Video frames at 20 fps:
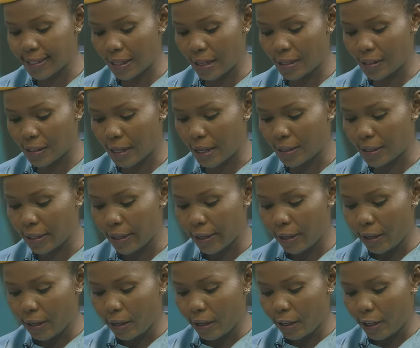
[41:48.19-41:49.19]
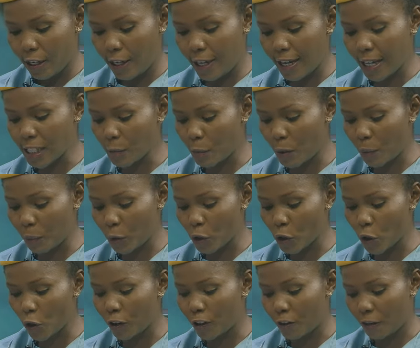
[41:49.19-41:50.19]
says that he has pimples
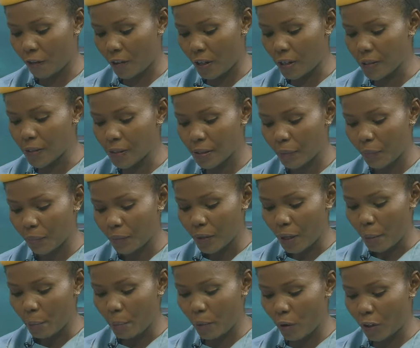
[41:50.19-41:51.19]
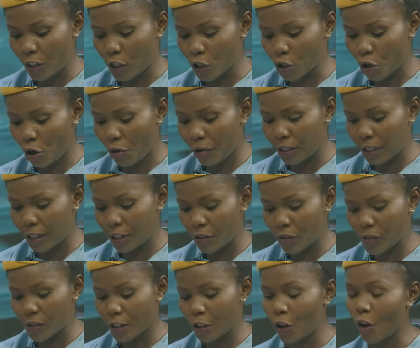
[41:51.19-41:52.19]
on the face, but he's currently
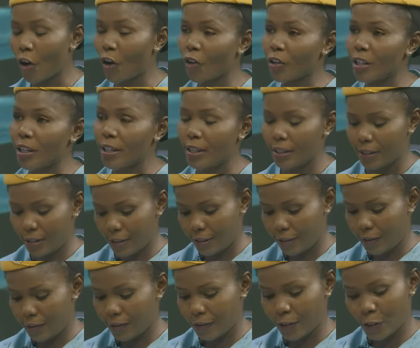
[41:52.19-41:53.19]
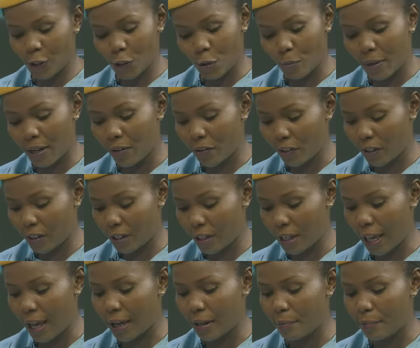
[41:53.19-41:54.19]
using honey turmeric,
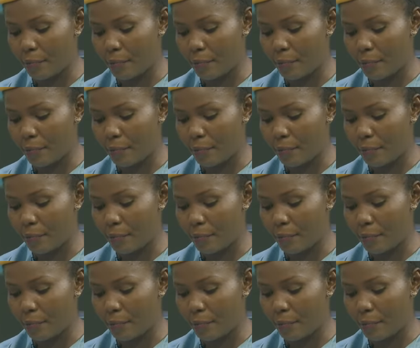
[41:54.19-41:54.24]
and